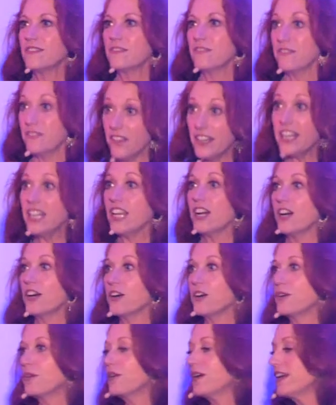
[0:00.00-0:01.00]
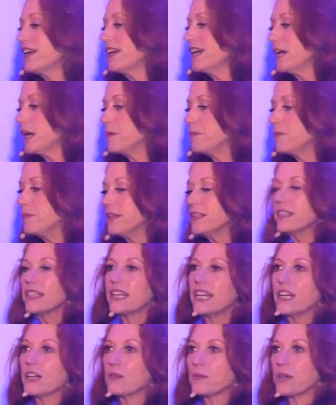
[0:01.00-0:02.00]
video,
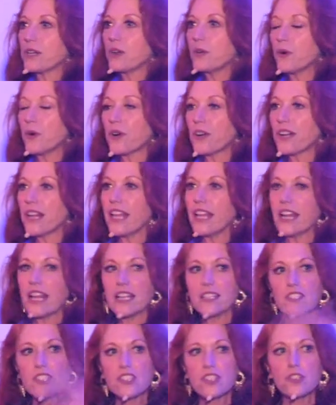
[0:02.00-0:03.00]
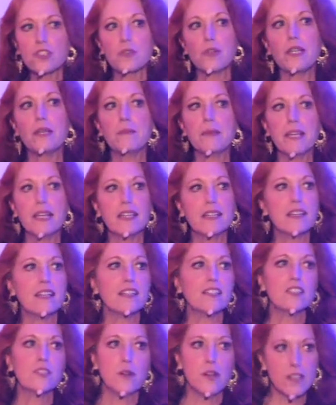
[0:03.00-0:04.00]
ability to record it and stream it
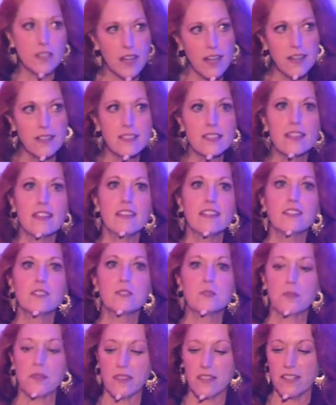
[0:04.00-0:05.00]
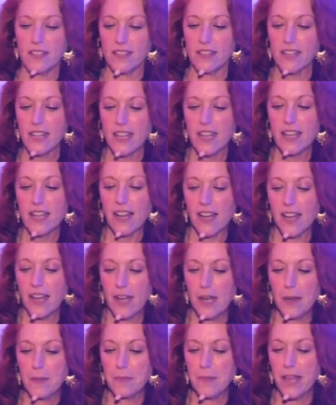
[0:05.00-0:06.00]
and do all kinds of things with it.
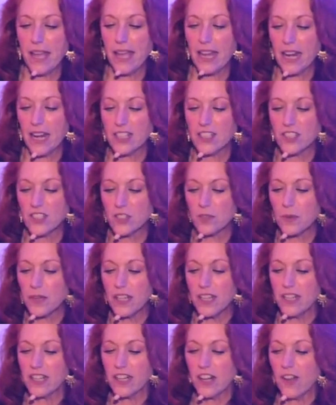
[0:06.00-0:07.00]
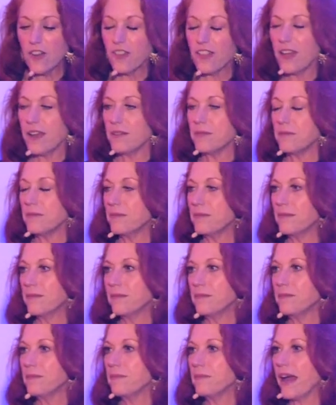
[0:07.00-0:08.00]
Um, and I just want you to know
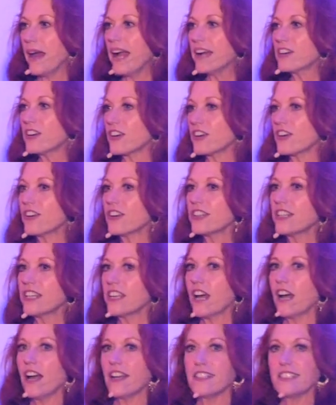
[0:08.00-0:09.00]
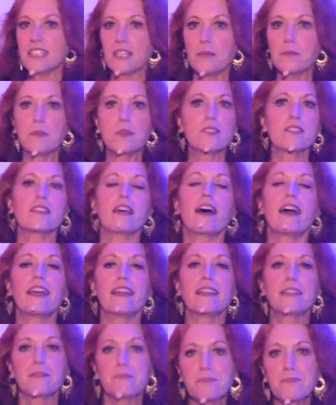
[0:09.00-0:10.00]
that back early on, Tim was
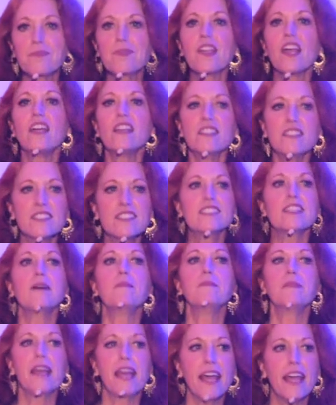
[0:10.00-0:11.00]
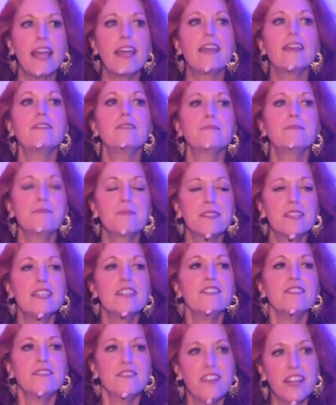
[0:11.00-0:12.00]
like, someday
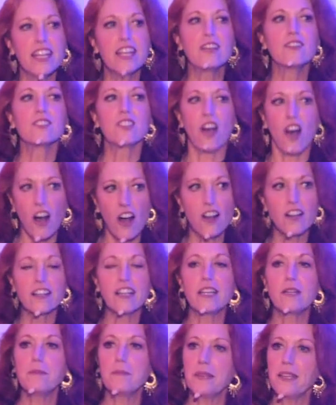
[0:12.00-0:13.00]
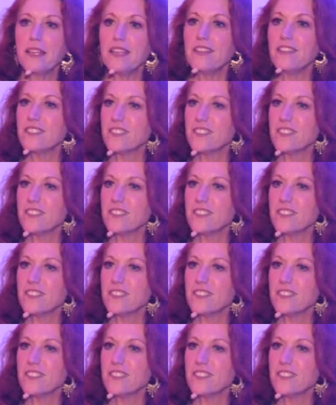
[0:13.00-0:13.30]
video is all going to be